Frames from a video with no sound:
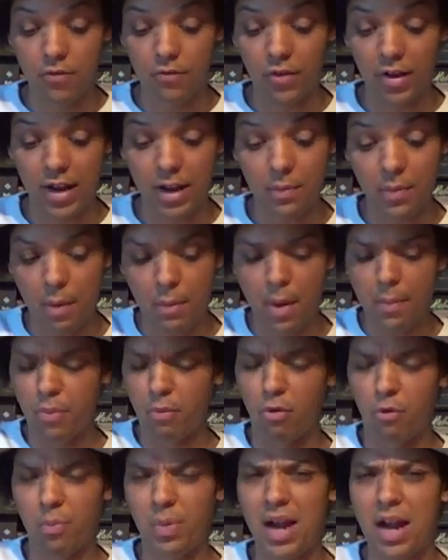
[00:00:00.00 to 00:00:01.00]
for him. I remember
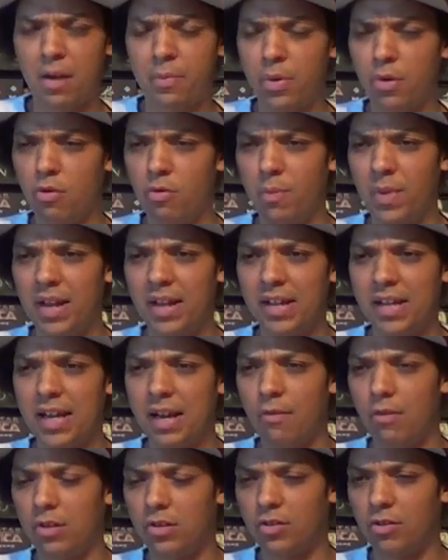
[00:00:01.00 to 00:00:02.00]
what Blackpool, me and
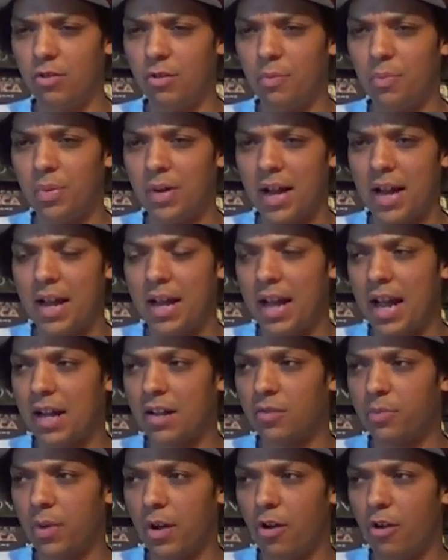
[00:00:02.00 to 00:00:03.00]
Kim went to play
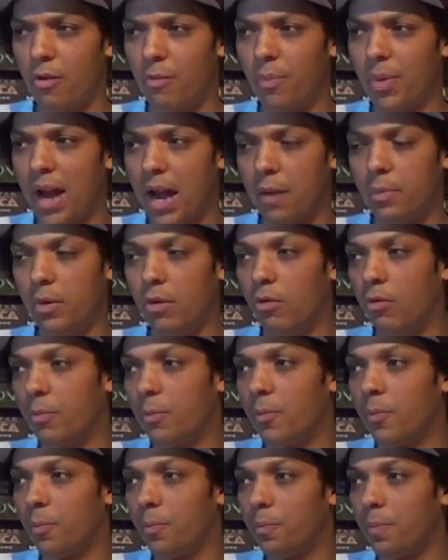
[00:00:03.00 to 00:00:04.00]
Expo in Blackpool.
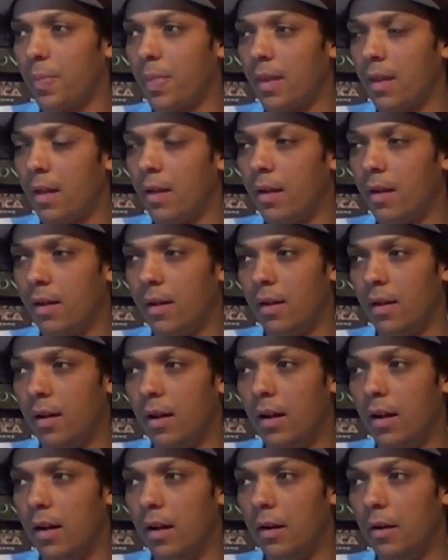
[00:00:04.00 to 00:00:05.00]

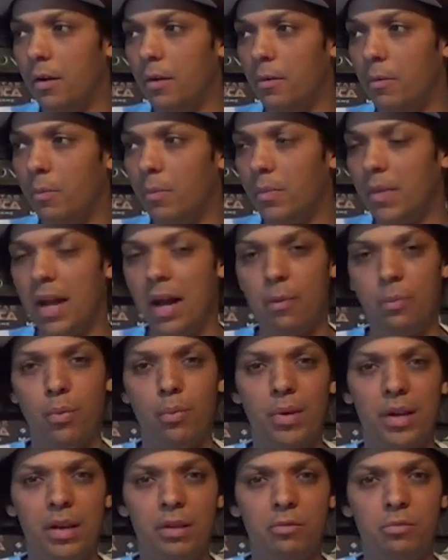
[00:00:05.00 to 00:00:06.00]
Um, yeah,
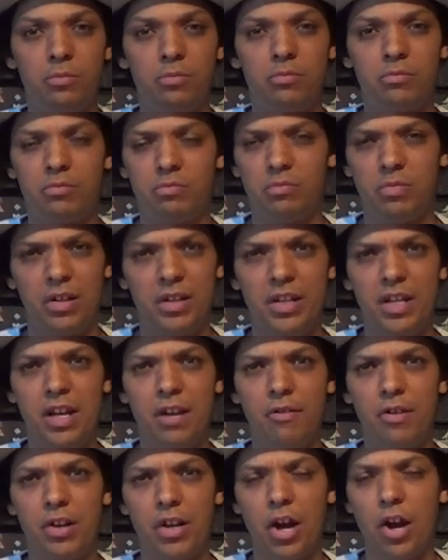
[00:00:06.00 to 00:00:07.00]
probably a
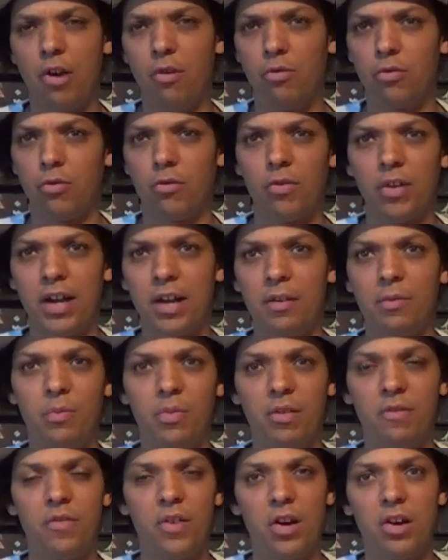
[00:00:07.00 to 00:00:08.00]
year ago, sort of like
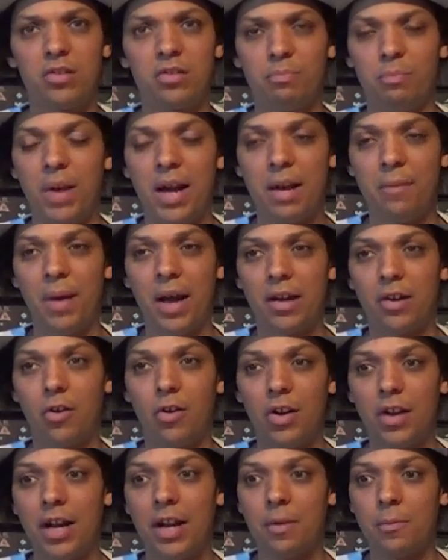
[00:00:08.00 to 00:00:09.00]
the first May bank
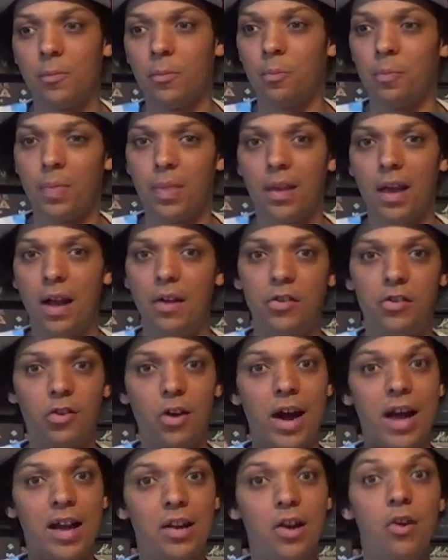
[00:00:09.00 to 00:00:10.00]
holiday. And it's
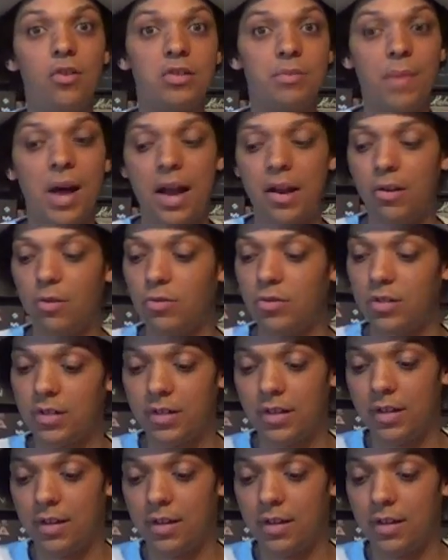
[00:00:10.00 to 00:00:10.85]
got had loads of manuals.